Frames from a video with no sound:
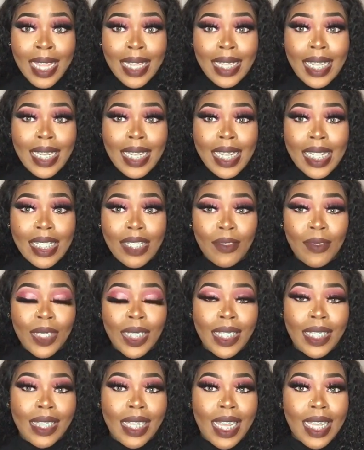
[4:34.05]
that doesn't
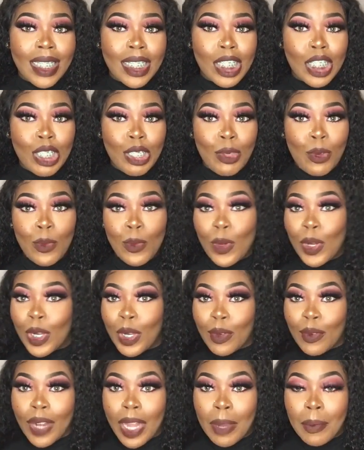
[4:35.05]
really like to walk
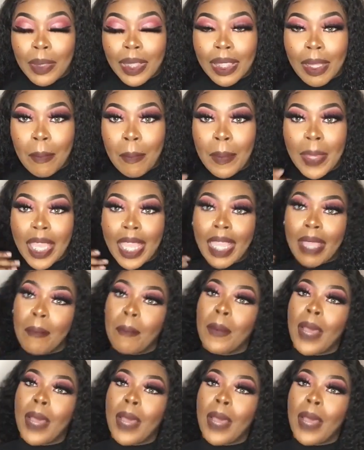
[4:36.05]
around with a big